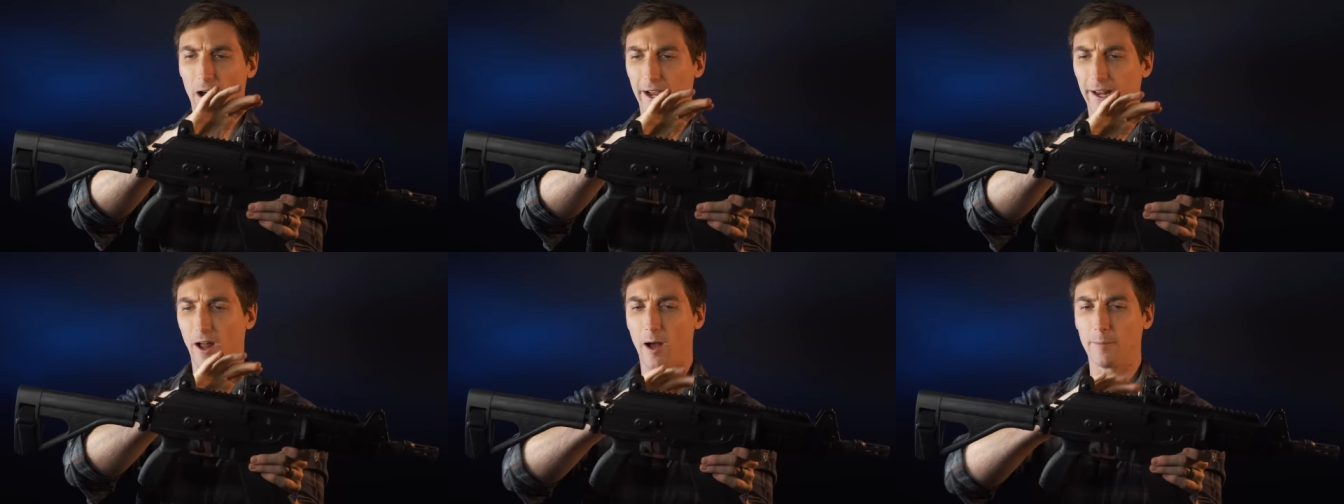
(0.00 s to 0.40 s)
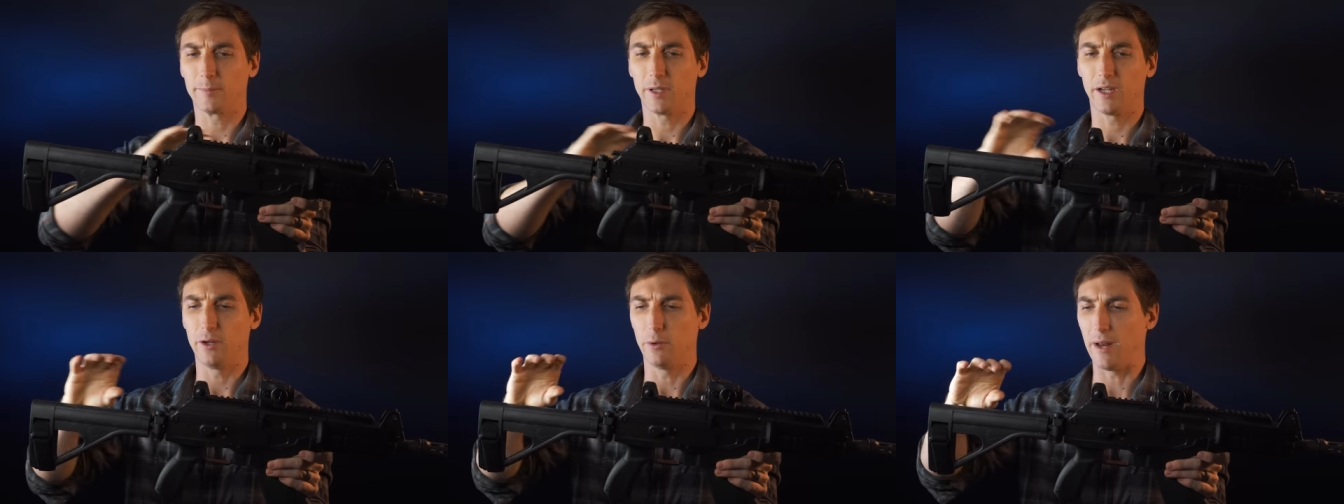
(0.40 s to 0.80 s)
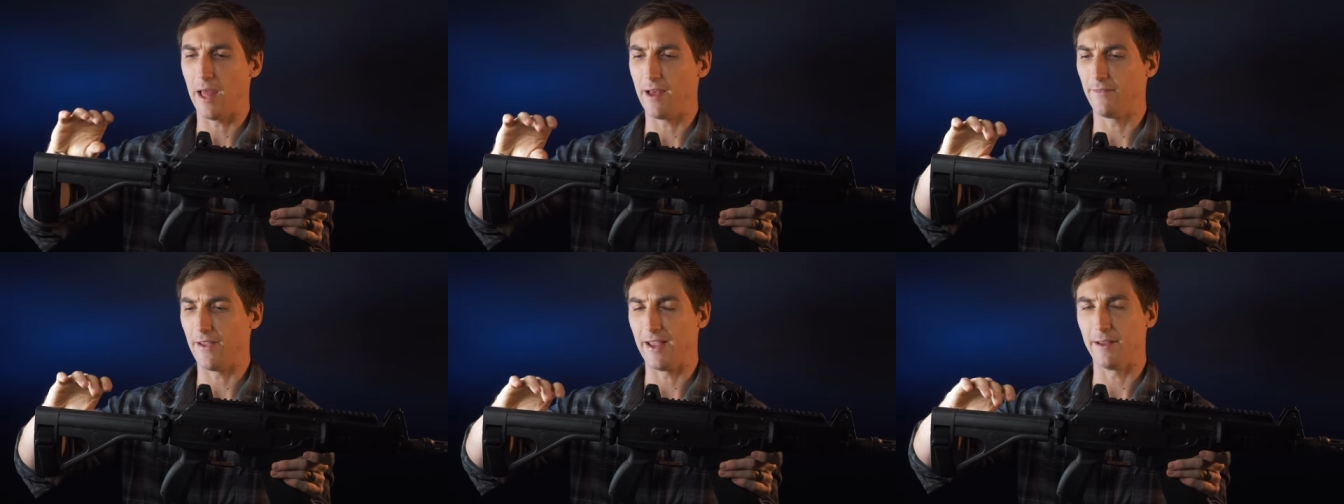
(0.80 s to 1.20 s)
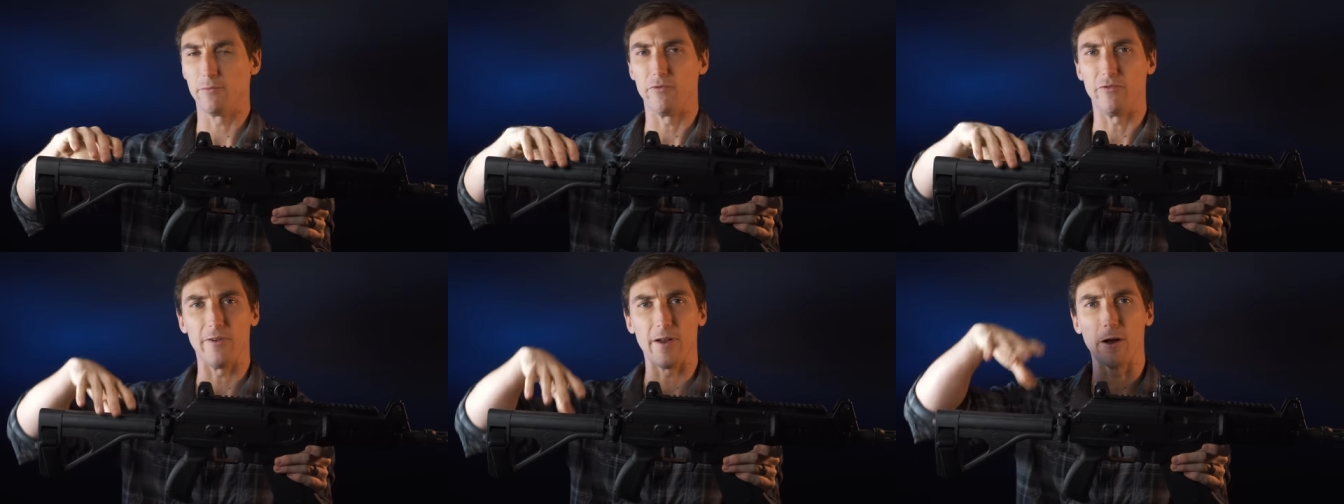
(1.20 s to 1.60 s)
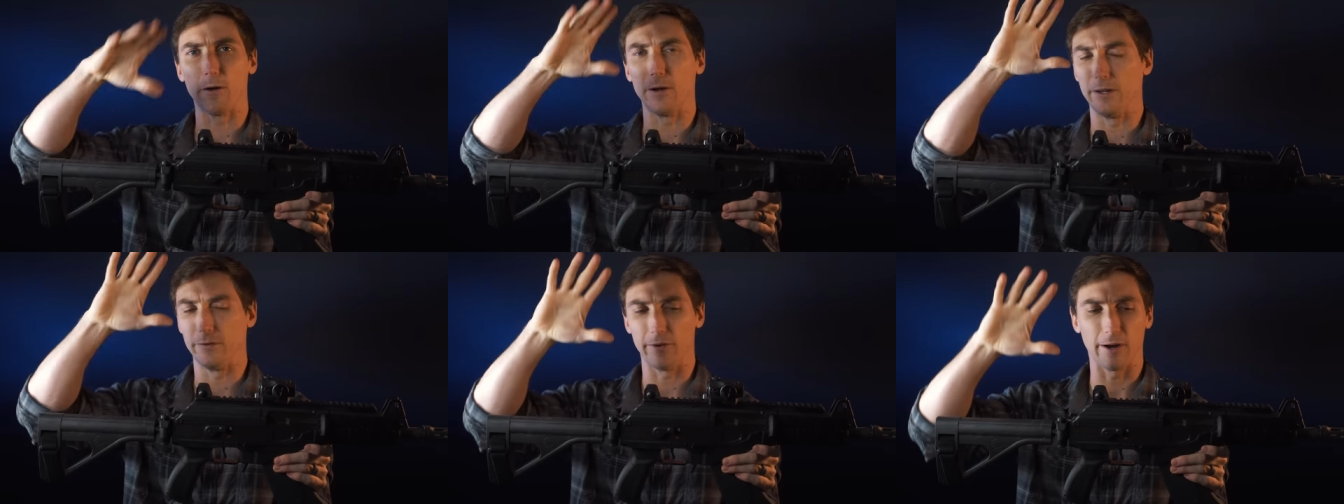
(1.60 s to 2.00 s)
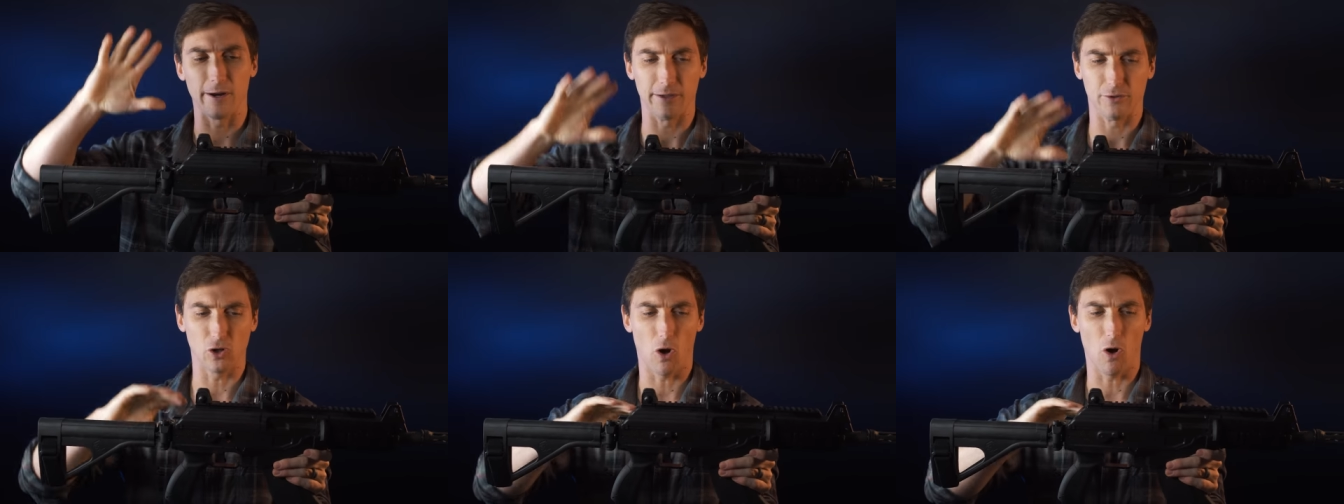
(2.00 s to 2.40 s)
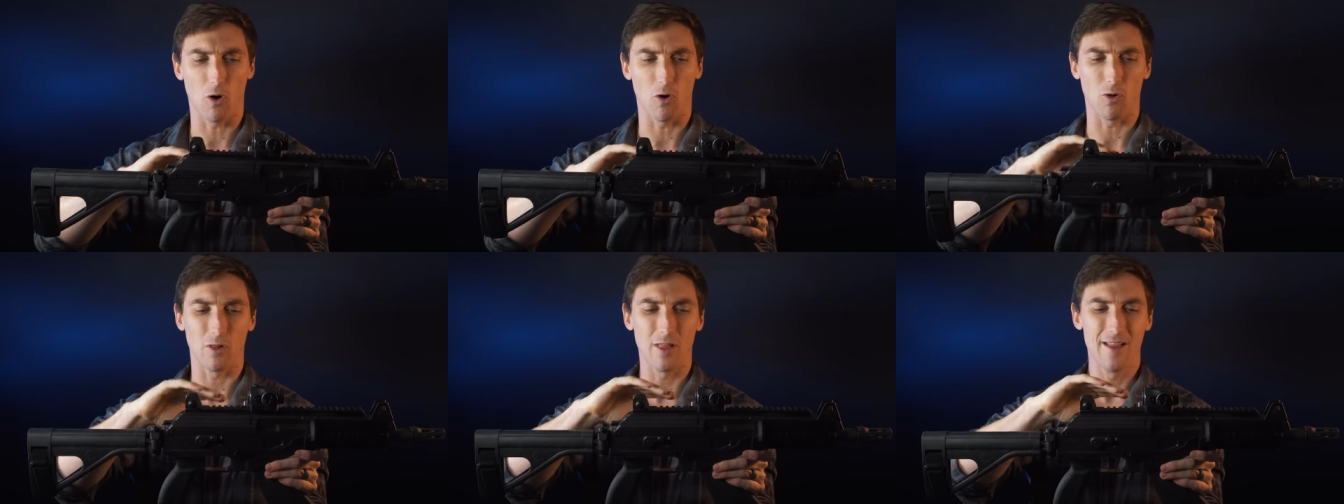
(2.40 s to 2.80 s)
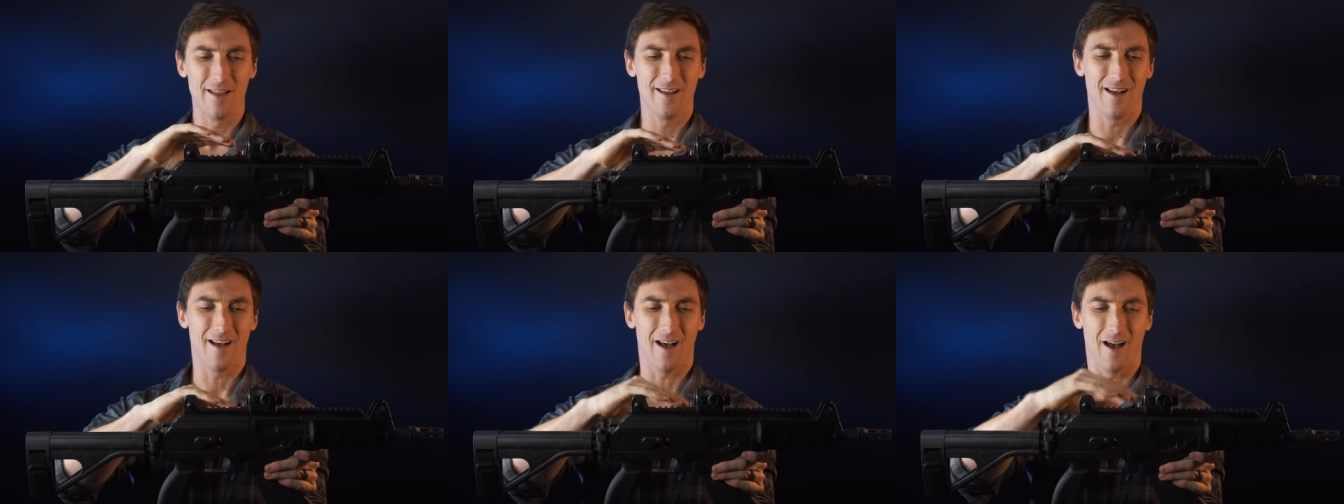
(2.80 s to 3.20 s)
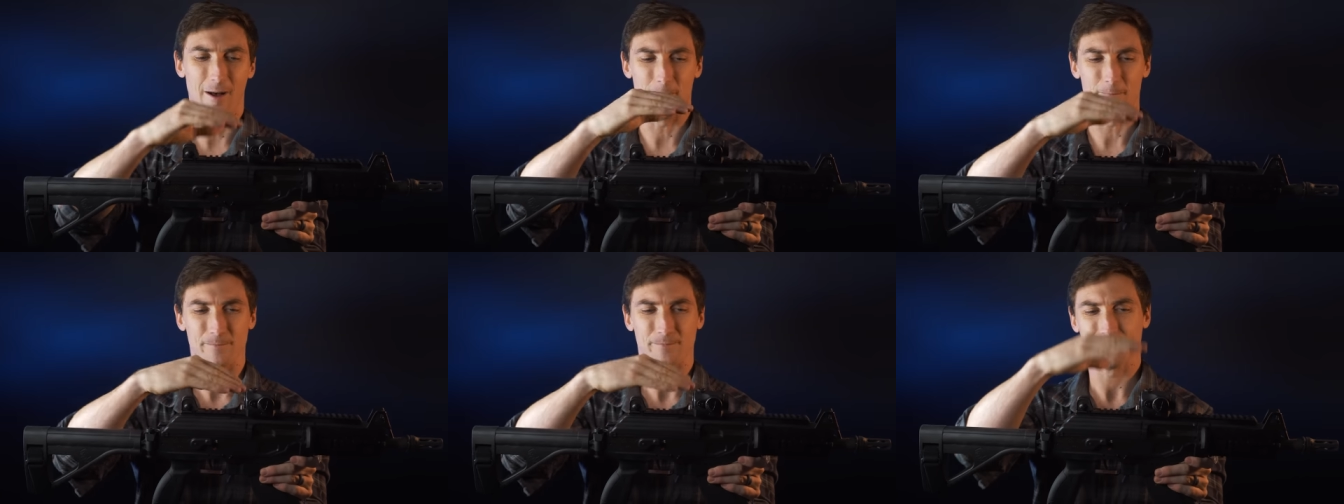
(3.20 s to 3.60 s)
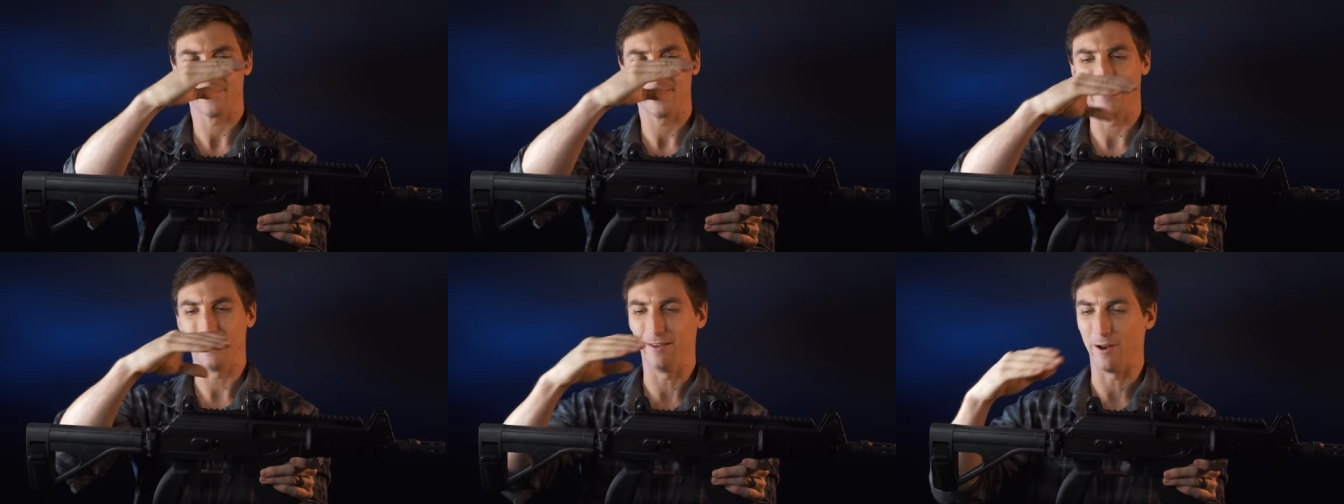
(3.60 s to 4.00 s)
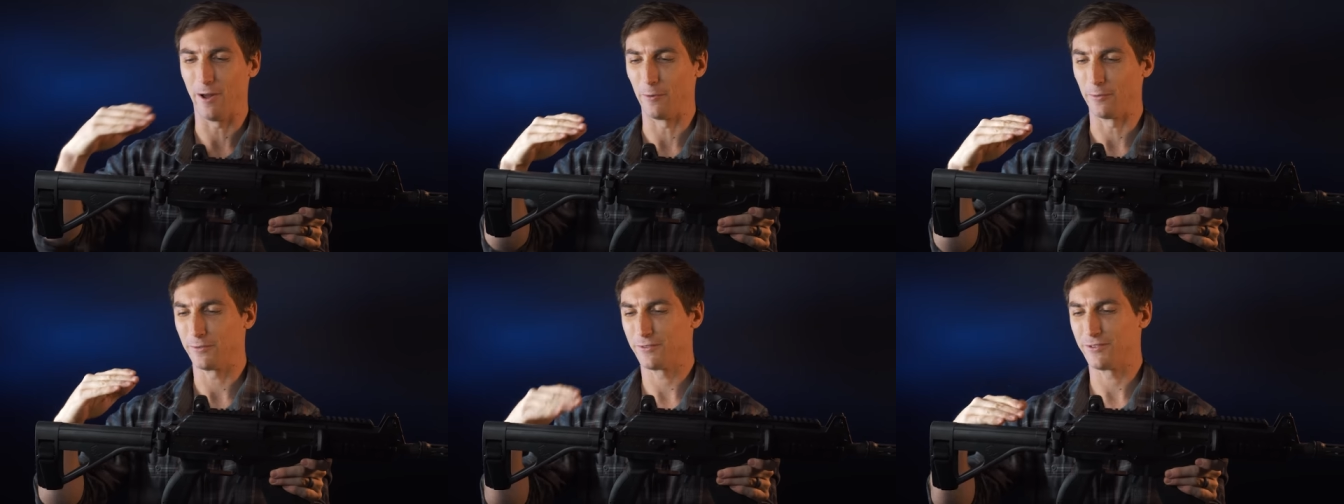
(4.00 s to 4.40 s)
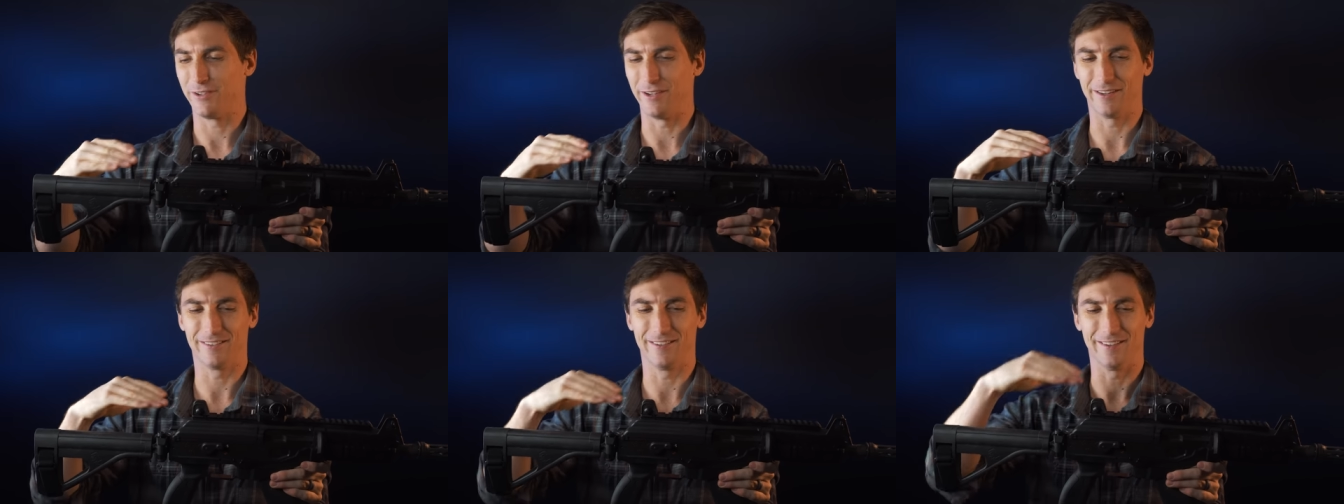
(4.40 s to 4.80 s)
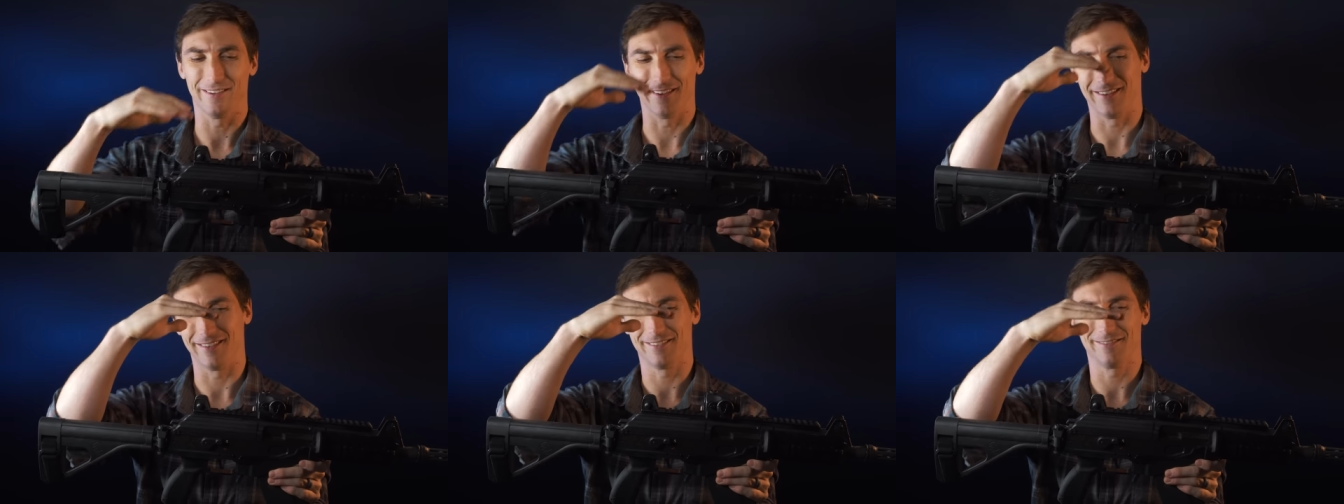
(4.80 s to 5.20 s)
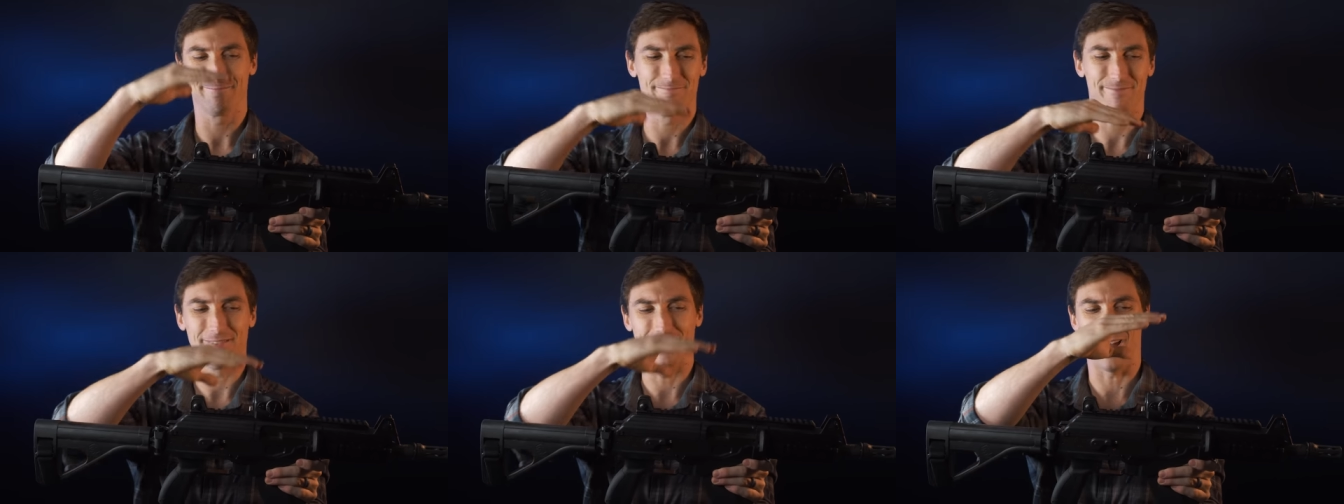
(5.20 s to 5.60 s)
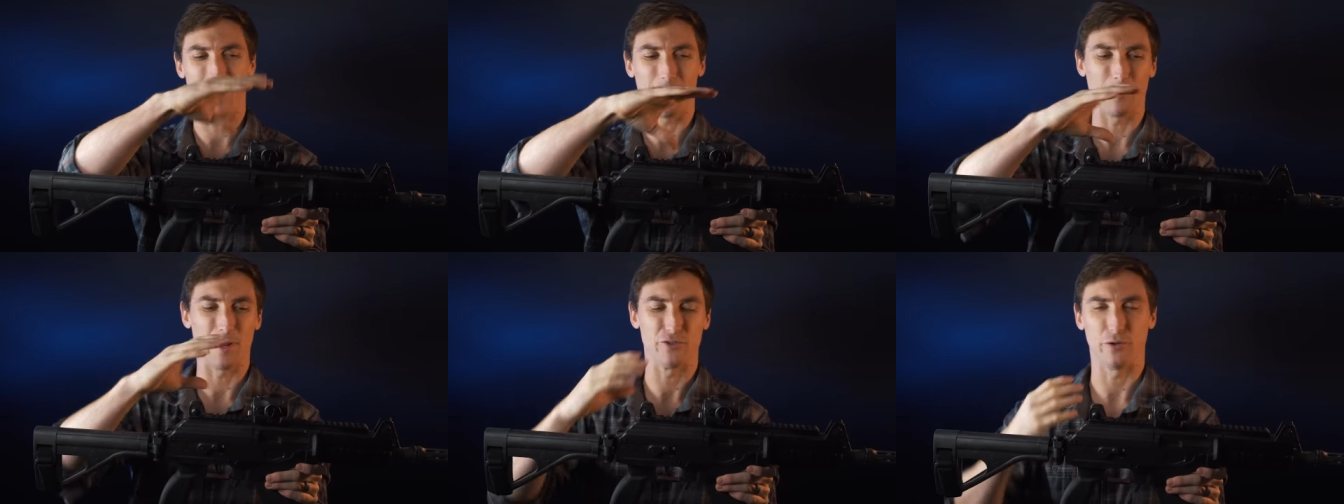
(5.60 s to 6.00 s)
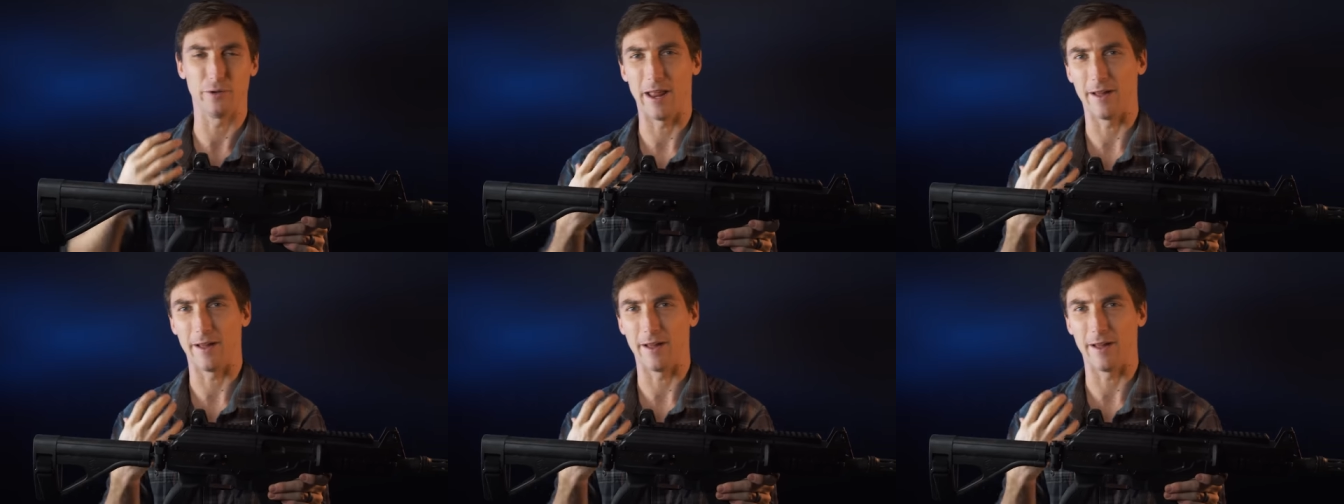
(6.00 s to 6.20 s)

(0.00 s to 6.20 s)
height optic, you'd have a very, very tall, you know, cheek to height ratio.